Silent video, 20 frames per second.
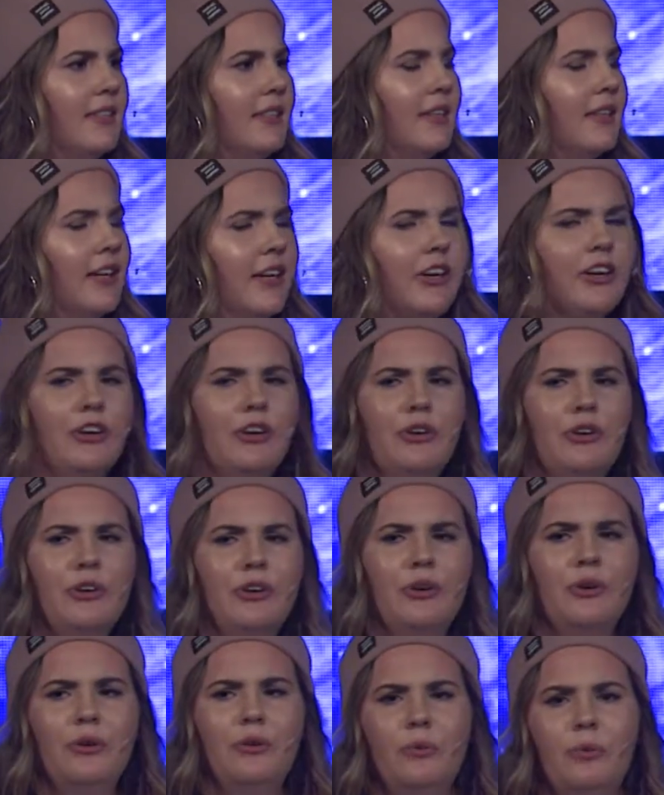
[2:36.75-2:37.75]
And I go,
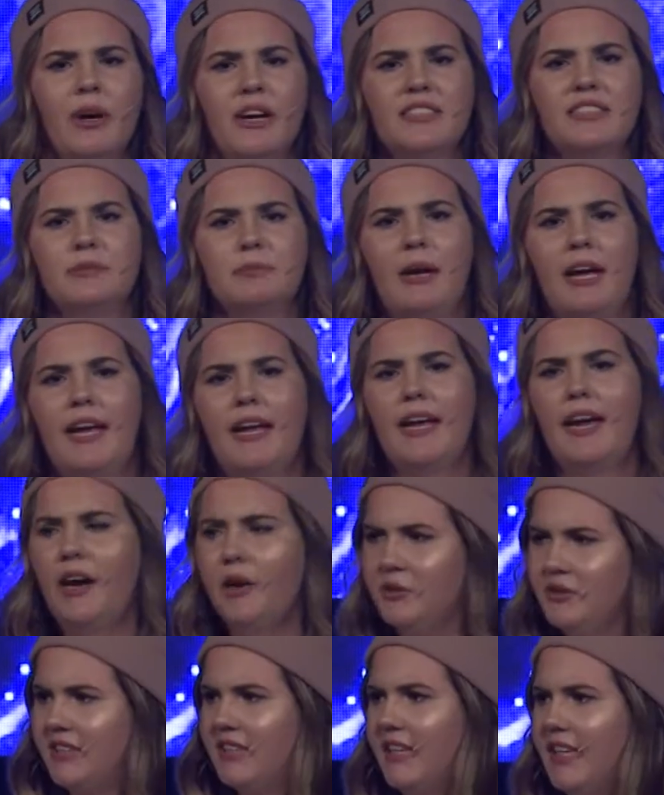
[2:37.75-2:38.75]
"Where's my
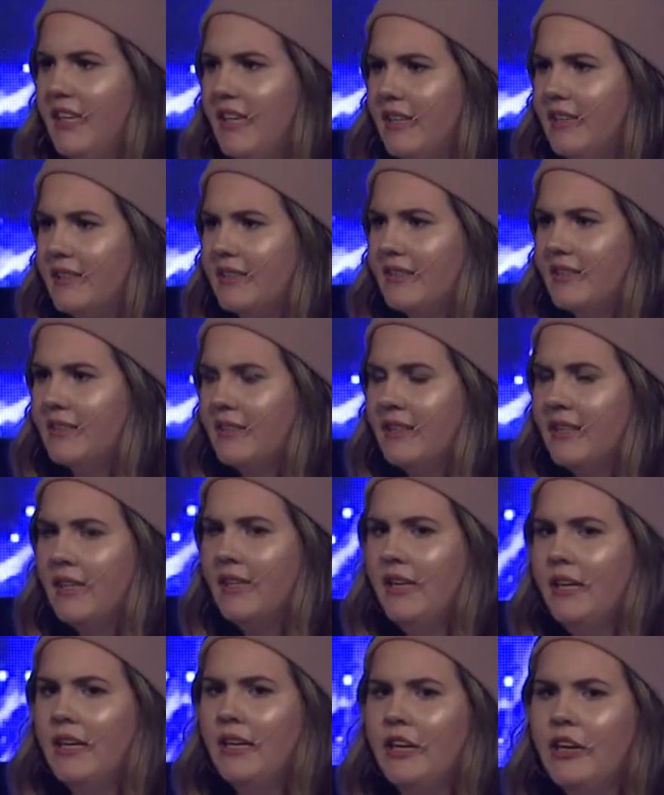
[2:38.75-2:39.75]
house keys?"
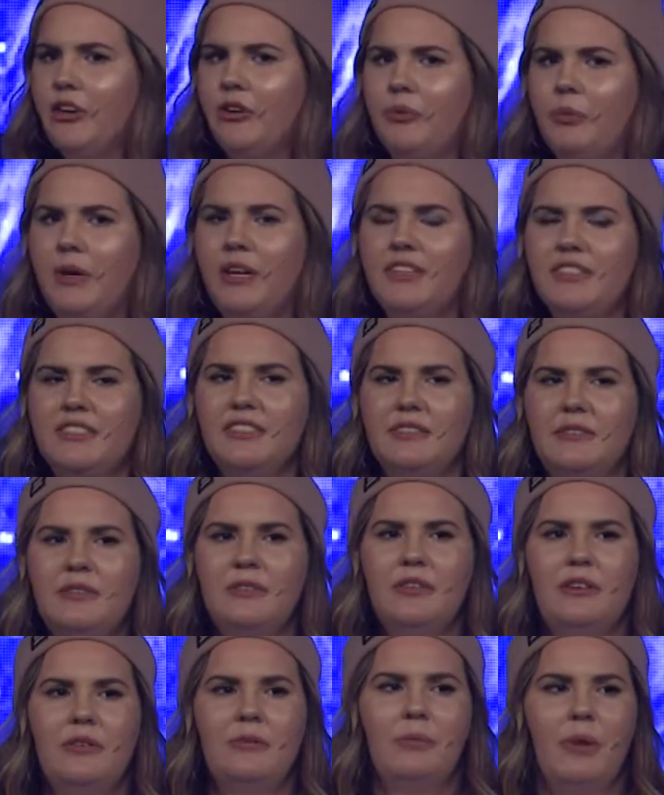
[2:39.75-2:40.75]
And I go, "Where's
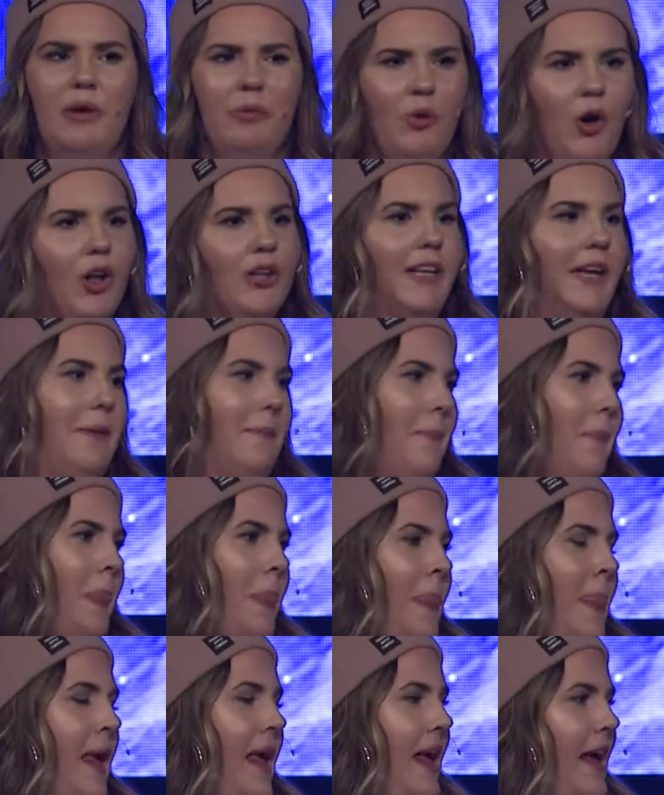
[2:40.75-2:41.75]
my wallet?"
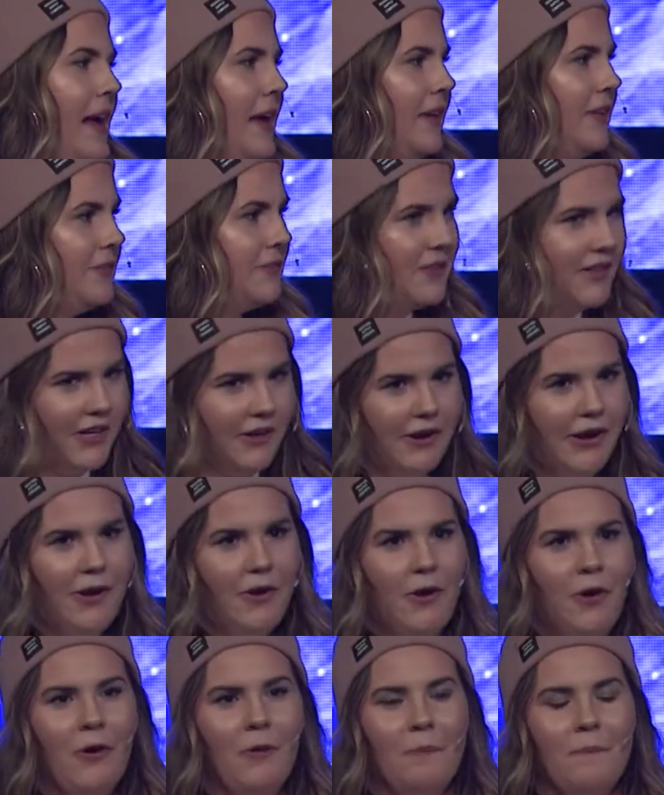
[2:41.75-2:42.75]
And they're at
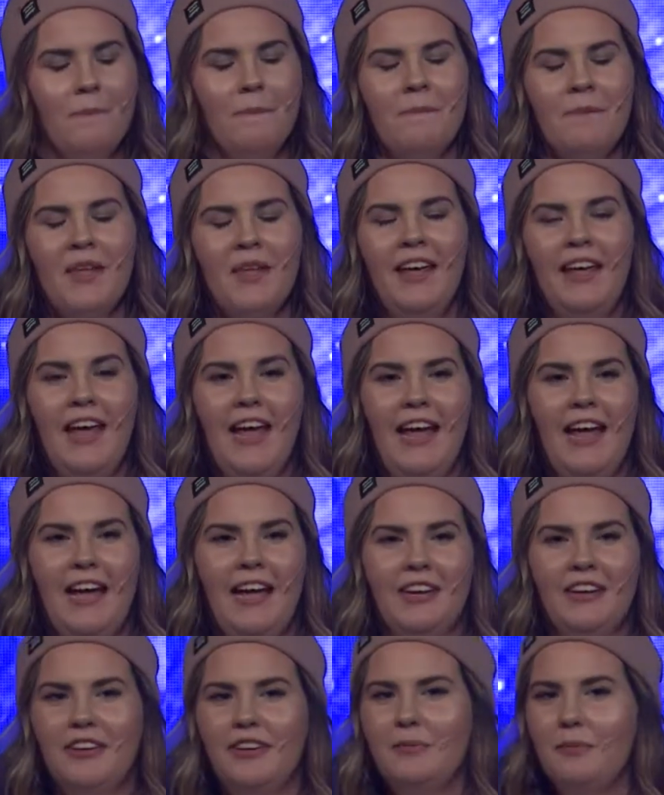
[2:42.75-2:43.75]
home.
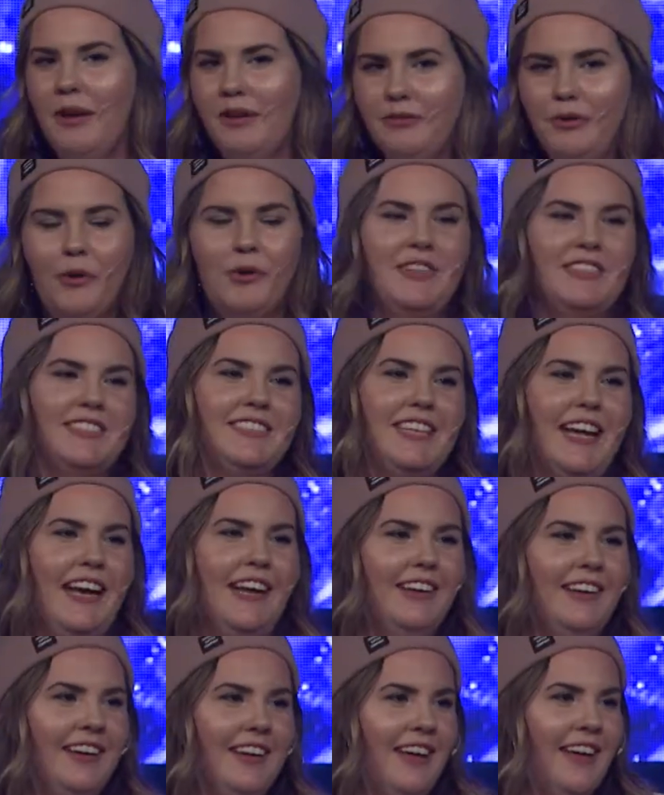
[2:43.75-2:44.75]
And my phone is
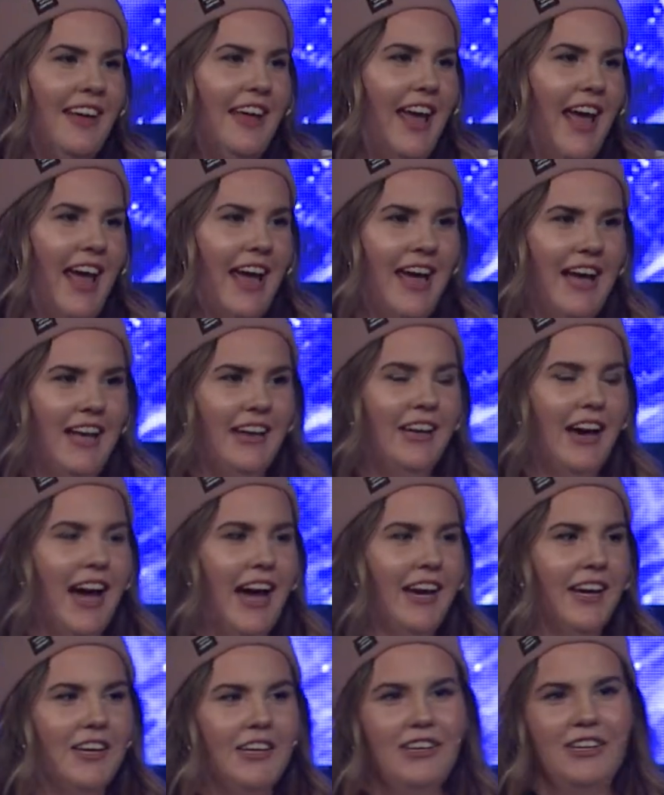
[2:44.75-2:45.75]
dead. And
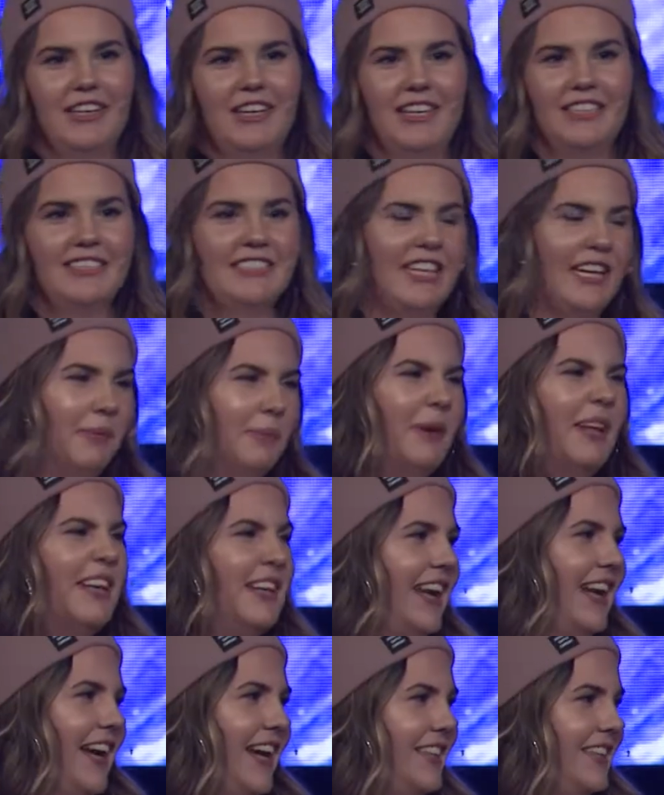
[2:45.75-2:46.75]
it's like
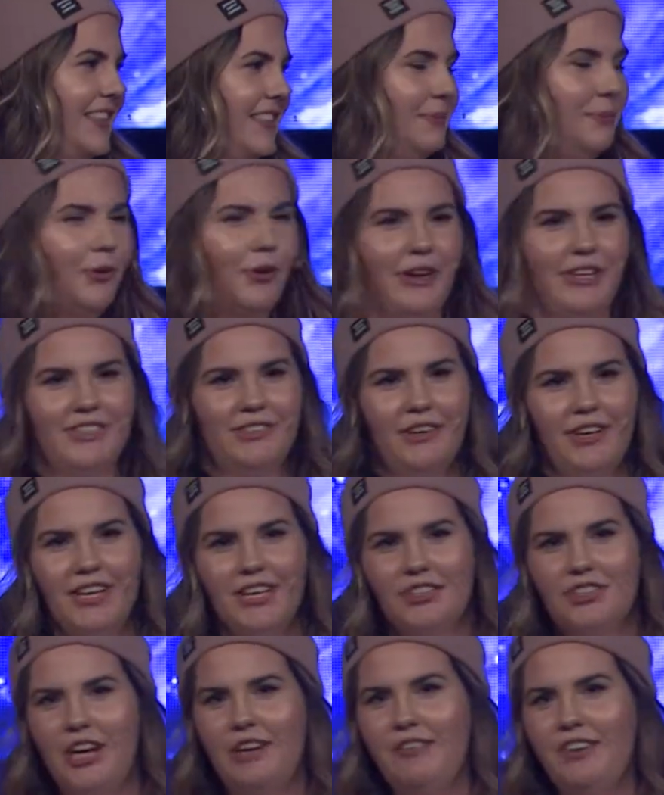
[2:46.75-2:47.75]
midnight at this point. So I
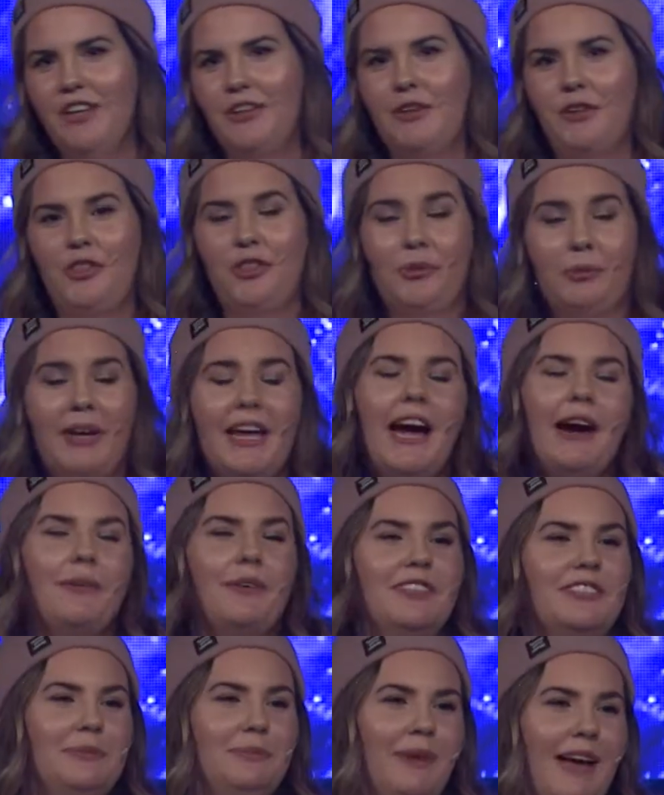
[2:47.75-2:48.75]
could drive another 3
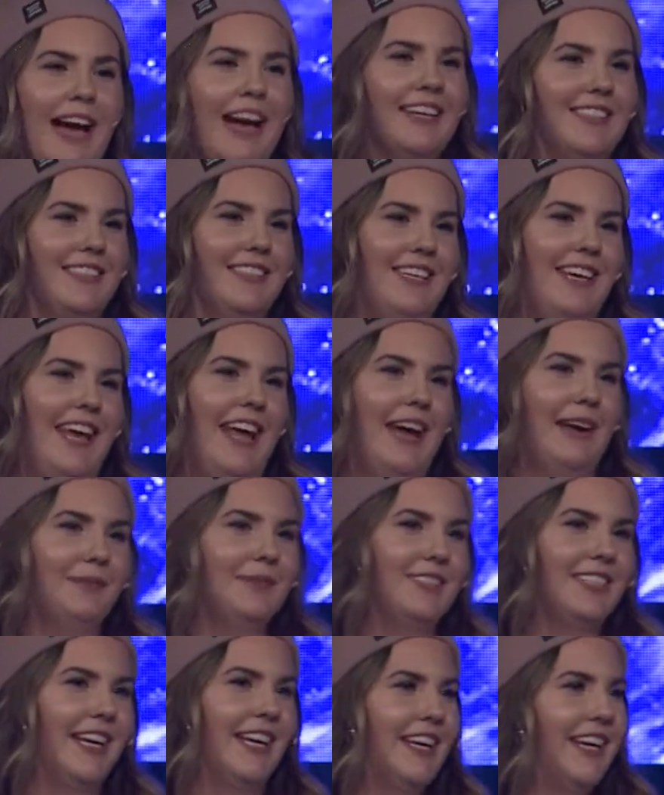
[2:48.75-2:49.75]
hours back to the
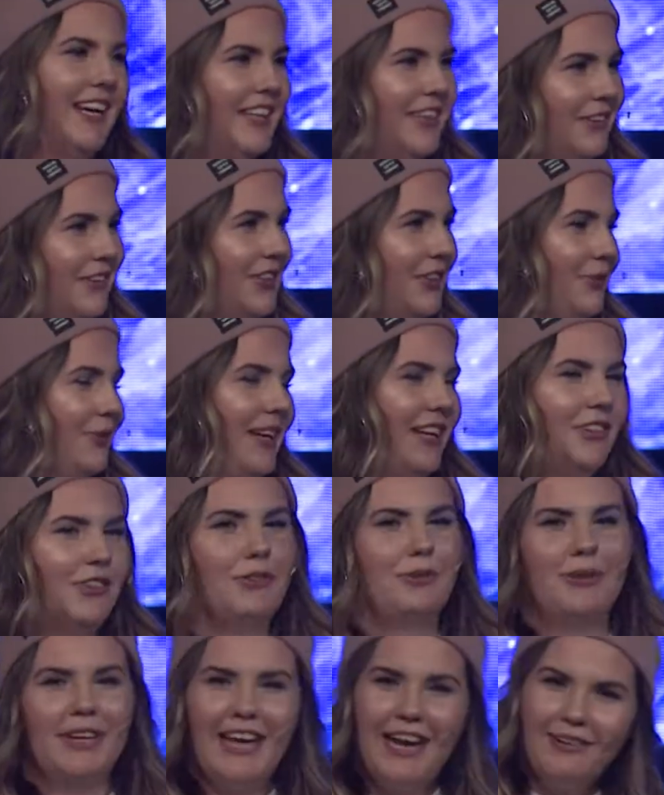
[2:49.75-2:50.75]
campsite, get there at
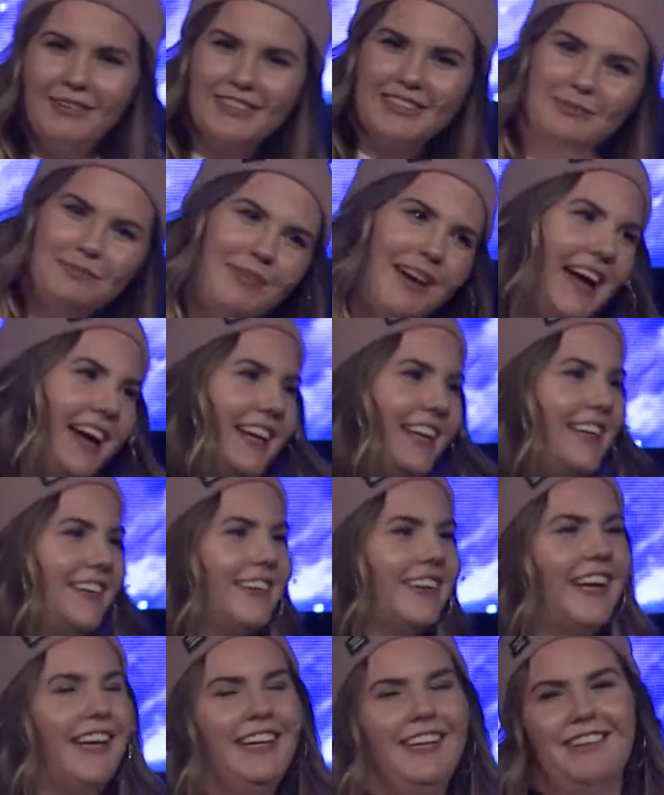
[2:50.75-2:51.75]
3 hours back
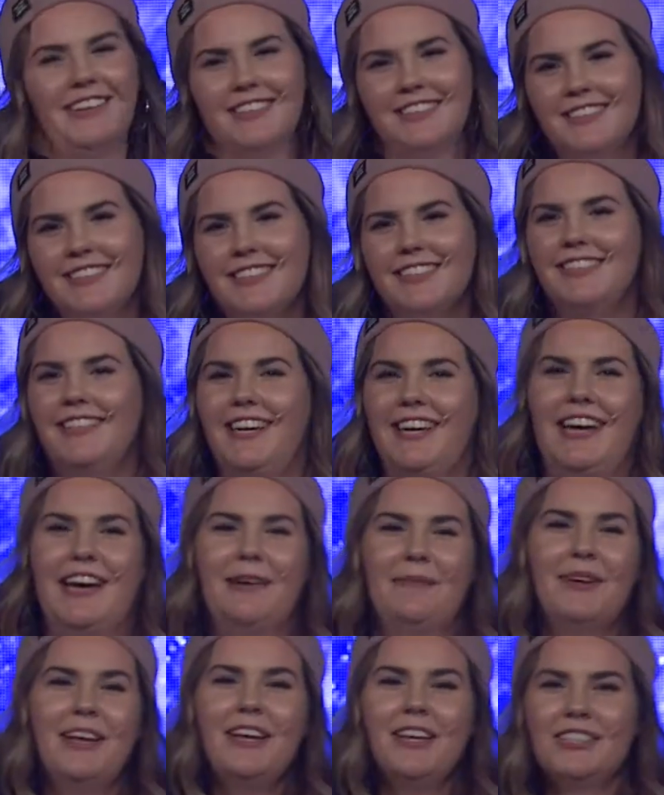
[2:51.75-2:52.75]
here, get here at 6
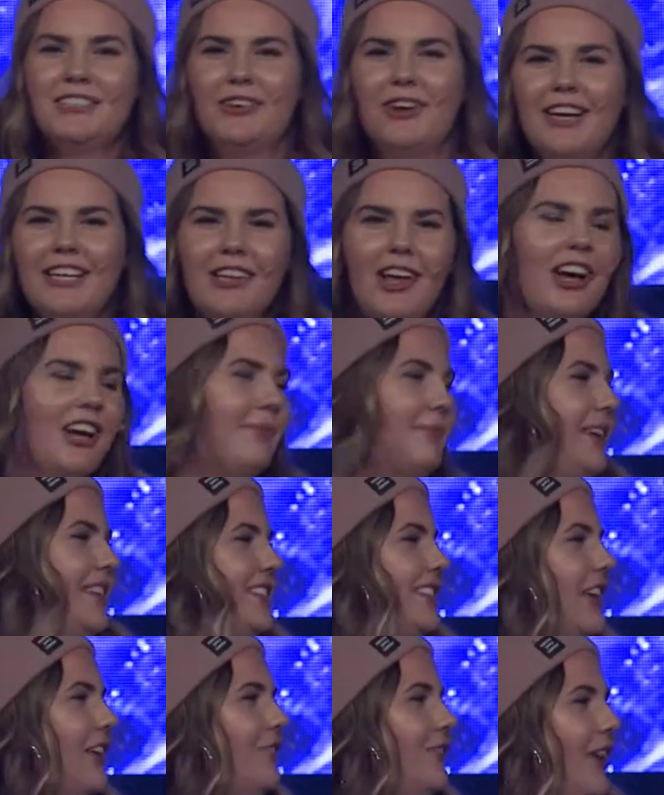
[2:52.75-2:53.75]
a.m. So I lock
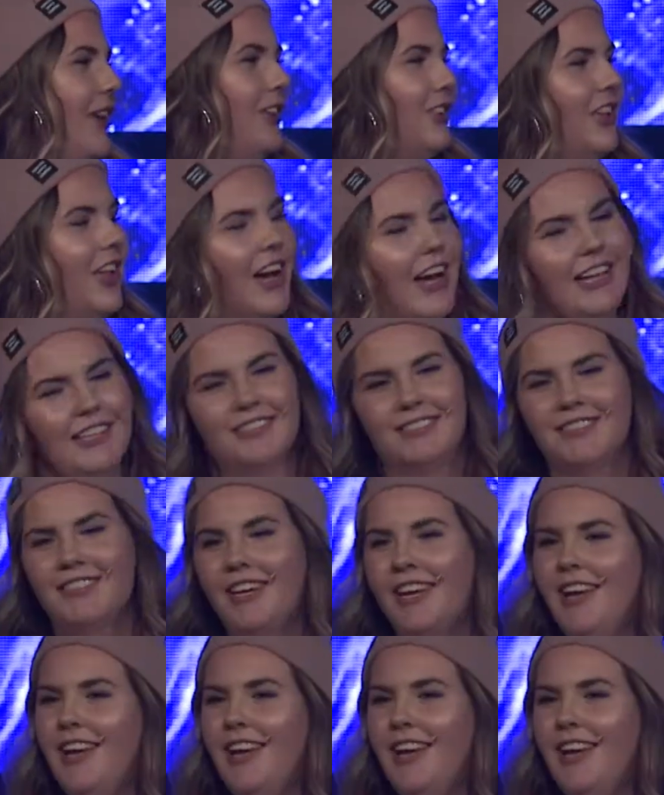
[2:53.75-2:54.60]
myself out lots.